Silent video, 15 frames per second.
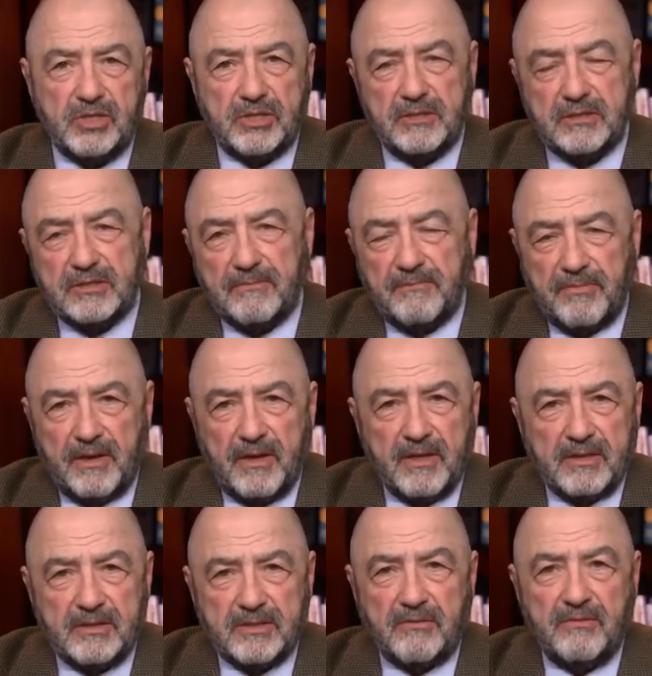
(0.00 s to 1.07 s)
conditions.
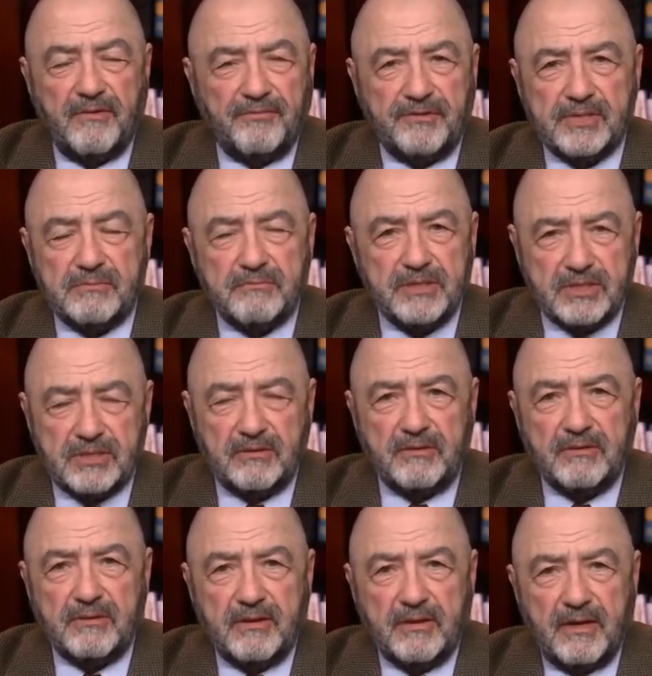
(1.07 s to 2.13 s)
So if a
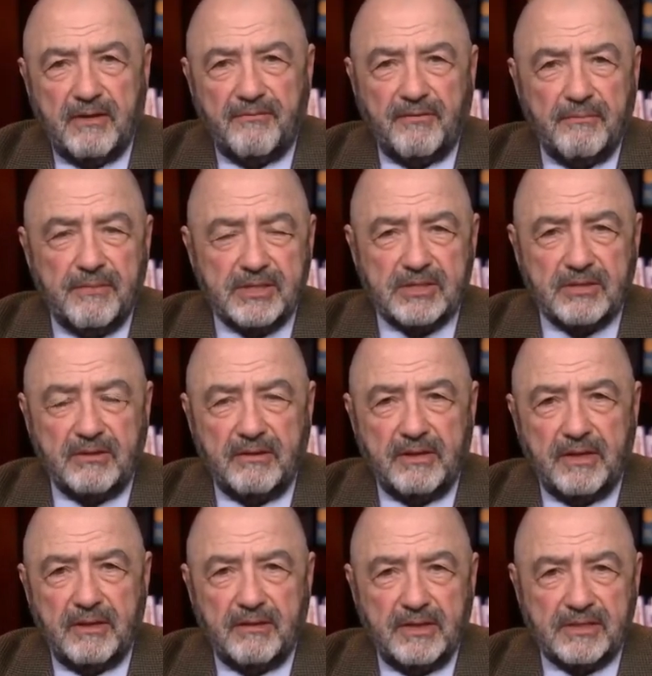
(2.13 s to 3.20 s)
missile
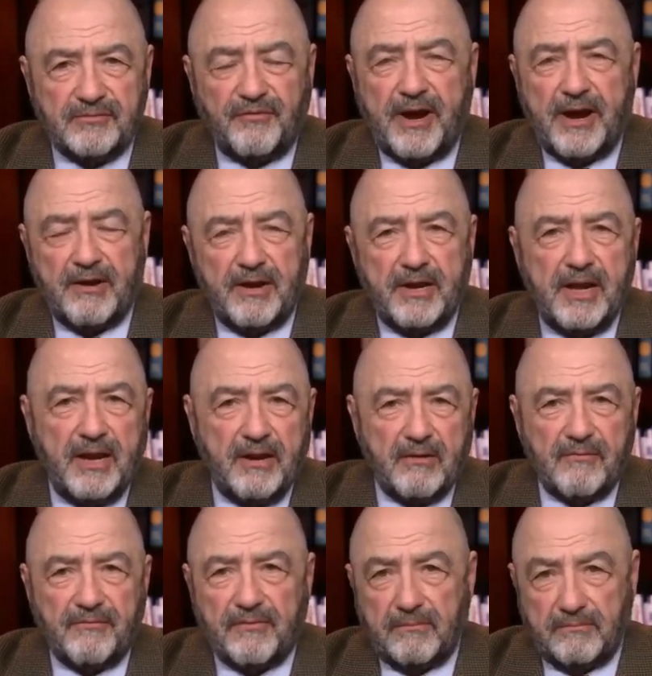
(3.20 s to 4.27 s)
is fired in
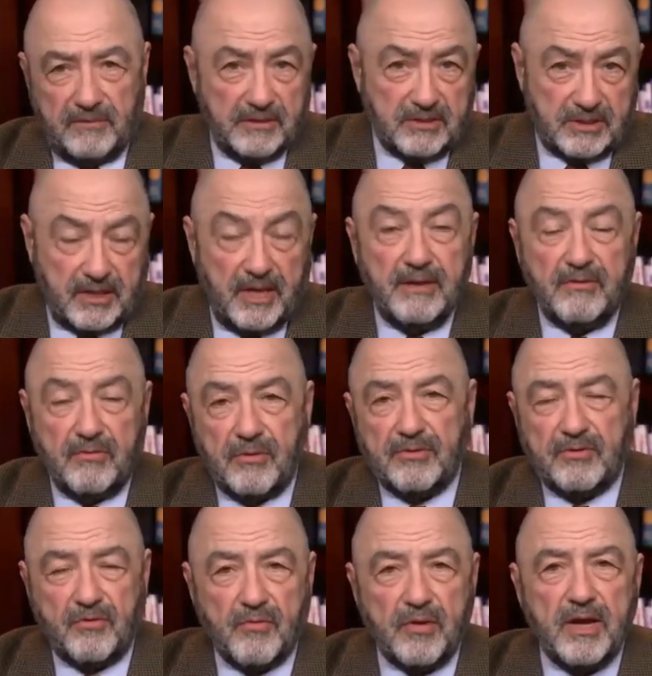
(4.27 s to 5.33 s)
anger from, let's say,
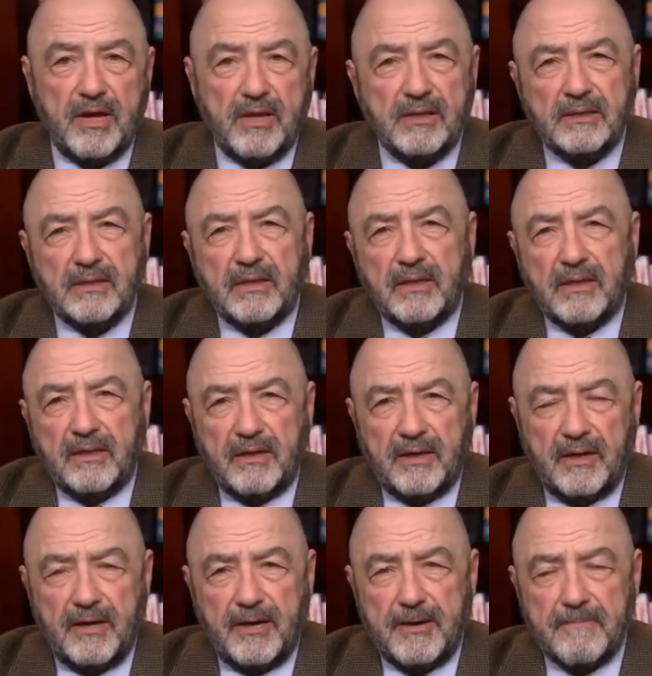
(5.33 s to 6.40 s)
North Korea,
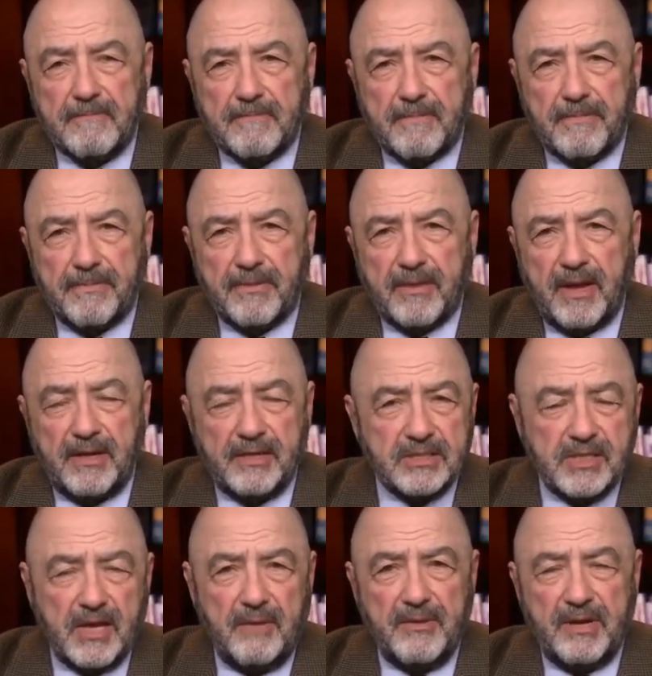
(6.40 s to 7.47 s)
and
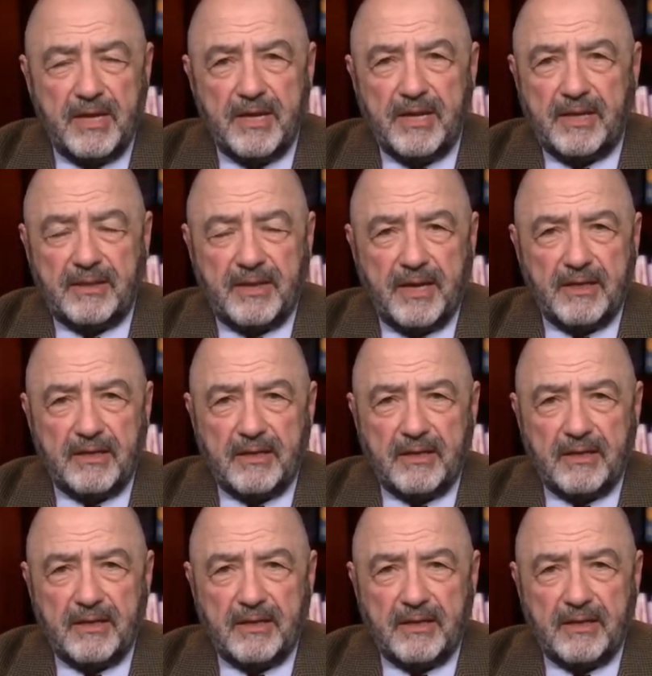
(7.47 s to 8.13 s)
it's coming in at